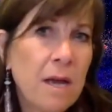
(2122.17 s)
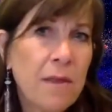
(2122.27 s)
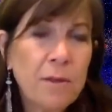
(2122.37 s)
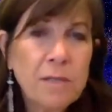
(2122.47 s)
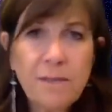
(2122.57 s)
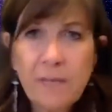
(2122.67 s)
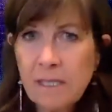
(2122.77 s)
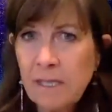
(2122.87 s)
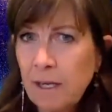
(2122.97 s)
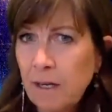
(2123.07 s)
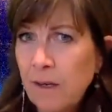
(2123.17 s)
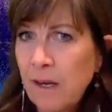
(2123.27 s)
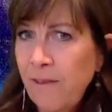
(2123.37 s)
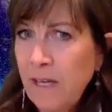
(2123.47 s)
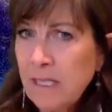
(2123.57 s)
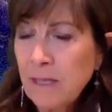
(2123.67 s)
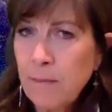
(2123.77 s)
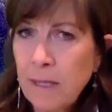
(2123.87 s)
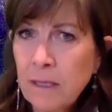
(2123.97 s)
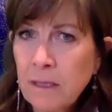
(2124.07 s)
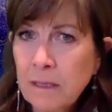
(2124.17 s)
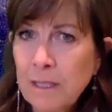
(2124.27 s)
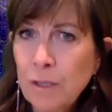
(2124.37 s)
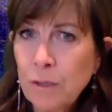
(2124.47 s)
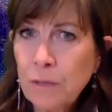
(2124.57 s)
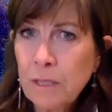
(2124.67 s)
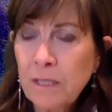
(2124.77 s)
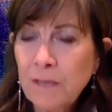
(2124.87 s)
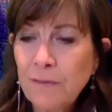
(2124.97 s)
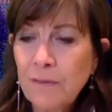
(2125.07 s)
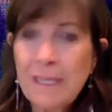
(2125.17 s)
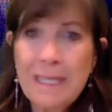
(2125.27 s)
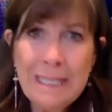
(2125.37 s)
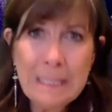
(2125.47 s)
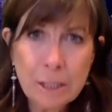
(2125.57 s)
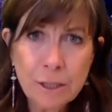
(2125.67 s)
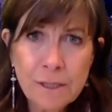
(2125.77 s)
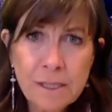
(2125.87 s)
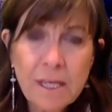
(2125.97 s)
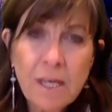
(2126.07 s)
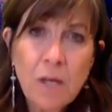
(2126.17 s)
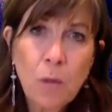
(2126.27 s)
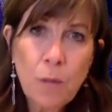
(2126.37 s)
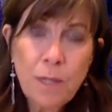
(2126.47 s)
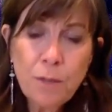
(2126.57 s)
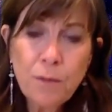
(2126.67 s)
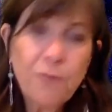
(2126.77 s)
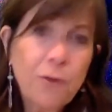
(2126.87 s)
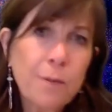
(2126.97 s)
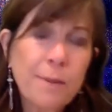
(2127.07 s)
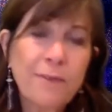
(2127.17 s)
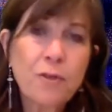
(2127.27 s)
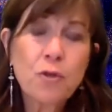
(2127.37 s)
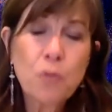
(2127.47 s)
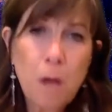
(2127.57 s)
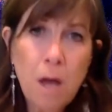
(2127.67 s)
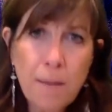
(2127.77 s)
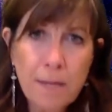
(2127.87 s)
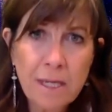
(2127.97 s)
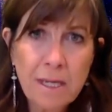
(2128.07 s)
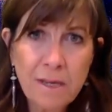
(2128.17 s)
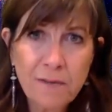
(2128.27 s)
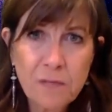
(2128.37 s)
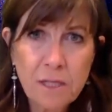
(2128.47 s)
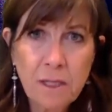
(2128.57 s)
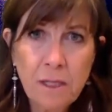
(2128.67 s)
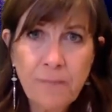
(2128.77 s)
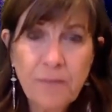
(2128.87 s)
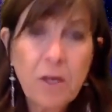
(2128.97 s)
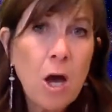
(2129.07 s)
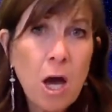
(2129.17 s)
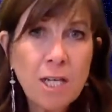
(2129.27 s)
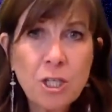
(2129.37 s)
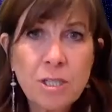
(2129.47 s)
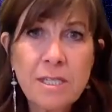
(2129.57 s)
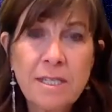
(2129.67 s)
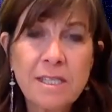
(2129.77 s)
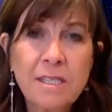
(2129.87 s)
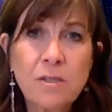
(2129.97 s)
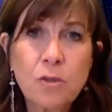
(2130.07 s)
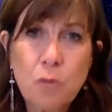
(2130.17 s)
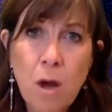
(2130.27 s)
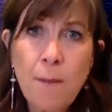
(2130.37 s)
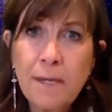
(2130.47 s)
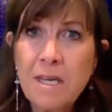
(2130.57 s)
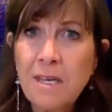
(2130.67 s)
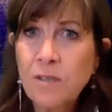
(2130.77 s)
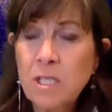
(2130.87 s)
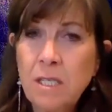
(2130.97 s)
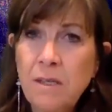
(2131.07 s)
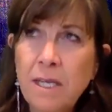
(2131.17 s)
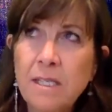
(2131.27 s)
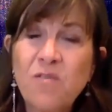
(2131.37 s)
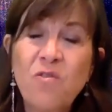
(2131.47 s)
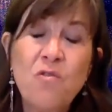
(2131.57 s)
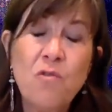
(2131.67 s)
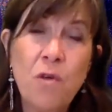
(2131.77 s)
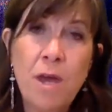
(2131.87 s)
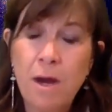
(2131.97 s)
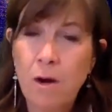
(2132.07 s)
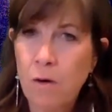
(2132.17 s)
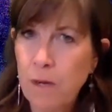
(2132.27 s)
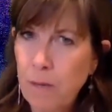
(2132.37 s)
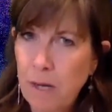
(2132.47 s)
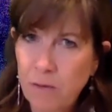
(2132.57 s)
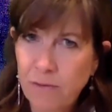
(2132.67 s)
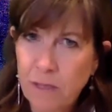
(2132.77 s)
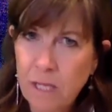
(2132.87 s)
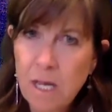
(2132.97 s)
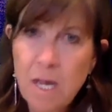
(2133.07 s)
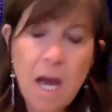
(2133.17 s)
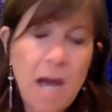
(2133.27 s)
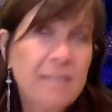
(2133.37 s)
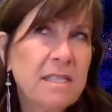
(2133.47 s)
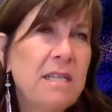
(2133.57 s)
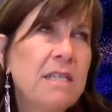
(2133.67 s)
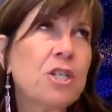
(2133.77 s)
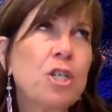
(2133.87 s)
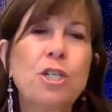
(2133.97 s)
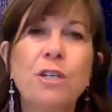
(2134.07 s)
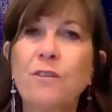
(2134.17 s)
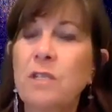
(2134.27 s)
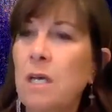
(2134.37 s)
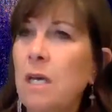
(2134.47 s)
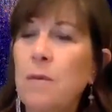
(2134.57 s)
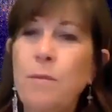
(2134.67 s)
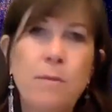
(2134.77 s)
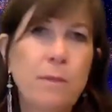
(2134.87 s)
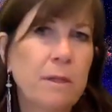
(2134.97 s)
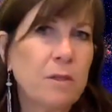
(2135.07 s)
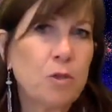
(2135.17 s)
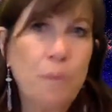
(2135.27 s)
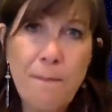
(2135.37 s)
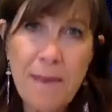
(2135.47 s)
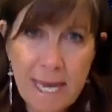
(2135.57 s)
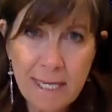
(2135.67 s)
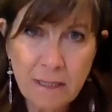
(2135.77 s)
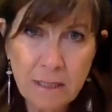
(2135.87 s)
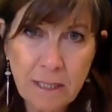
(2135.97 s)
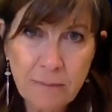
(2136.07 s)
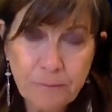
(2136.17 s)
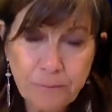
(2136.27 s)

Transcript: Those of us that are Avesa Medical Intuitive Healers, we do a form of trauma EFT, consciousness trauma EFT, that is very powerful. I see this shift people dramatically.